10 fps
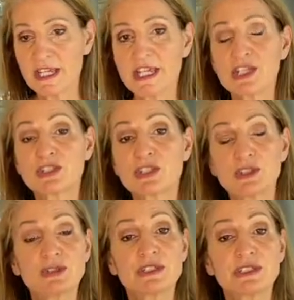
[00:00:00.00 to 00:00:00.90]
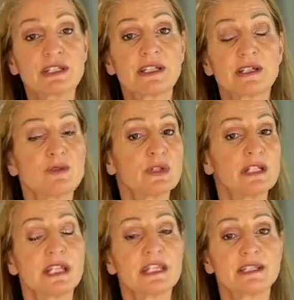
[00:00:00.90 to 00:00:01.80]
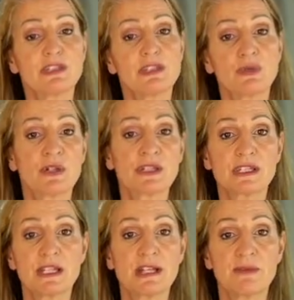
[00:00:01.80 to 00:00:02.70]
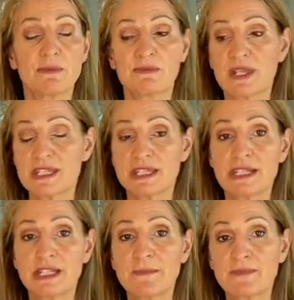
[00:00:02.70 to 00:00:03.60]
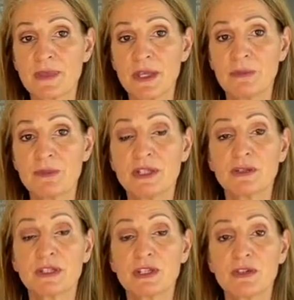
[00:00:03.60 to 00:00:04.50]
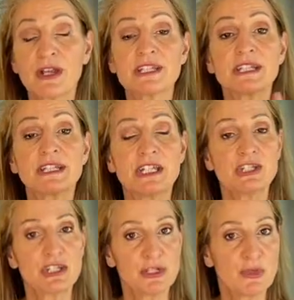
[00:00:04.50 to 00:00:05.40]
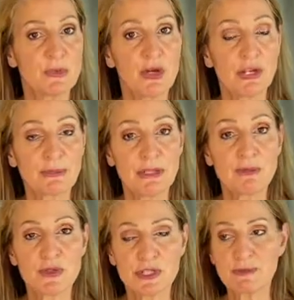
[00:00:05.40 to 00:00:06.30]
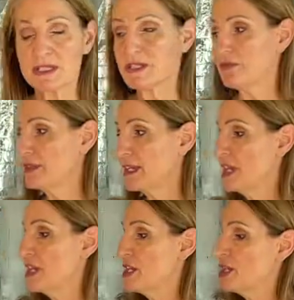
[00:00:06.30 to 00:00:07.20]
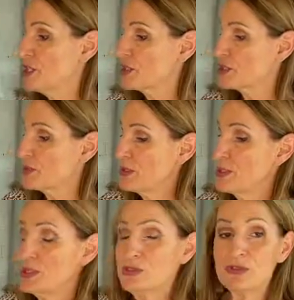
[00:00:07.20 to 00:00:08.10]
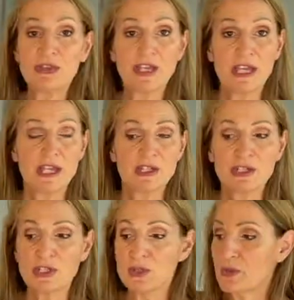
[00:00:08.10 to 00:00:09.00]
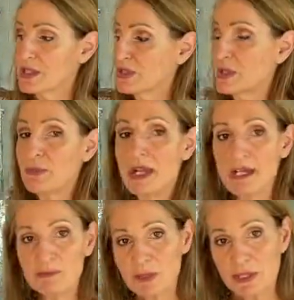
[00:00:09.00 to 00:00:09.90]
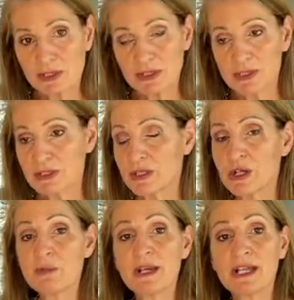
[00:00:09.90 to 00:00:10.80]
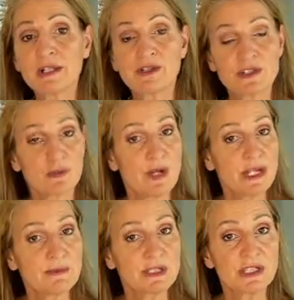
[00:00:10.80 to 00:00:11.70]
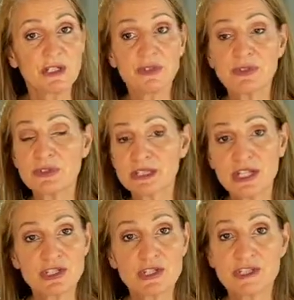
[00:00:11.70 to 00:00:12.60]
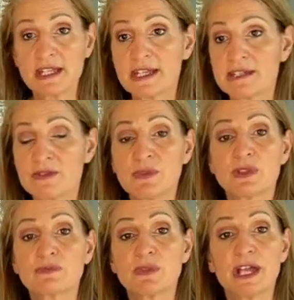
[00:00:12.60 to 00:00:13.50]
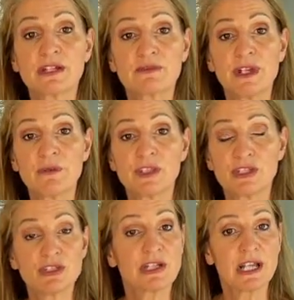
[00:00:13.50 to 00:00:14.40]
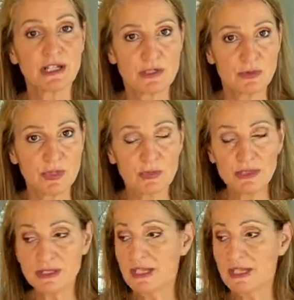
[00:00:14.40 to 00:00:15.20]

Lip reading: So you decide what it is that you want to basically create a niche in your market, be more specific. So when you do that, you can always go buy in bulk. You can go buy lots of white material, the Duchess satin, or the bridal fabric that you like to work with,